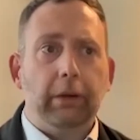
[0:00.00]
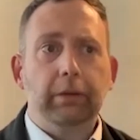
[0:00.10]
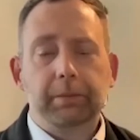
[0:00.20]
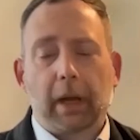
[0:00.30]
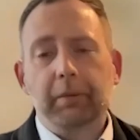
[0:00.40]
I
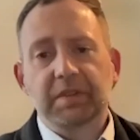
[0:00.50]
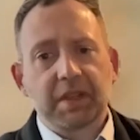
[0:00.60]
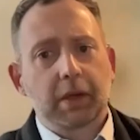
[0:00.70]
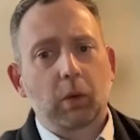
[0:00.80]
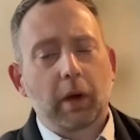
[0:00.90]
would
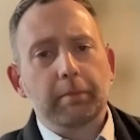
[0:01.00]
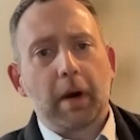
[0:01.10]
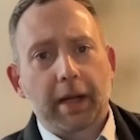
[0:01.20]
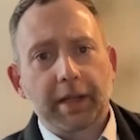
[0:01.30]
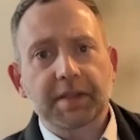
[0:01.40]
say quite
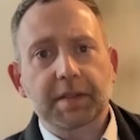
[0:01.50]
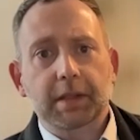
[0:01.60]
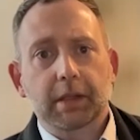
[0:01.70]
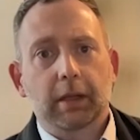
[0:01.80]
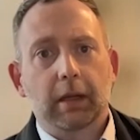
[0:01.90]

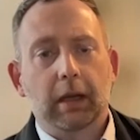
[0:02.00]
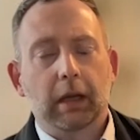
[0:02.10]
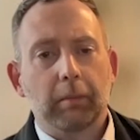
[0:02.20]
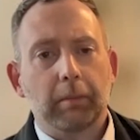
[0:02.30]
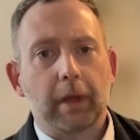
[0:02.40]
modest.
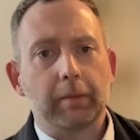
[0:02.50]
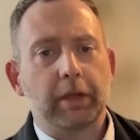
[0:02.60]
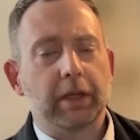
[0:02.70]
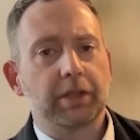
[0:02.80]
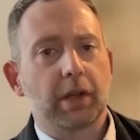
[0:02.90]

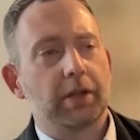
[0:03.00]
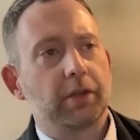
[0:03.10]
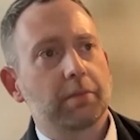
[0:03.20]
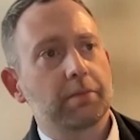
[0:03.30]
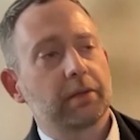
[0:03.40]

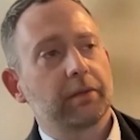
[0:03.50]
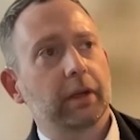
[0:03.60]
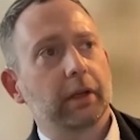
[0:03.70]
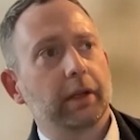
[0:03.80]
In terms of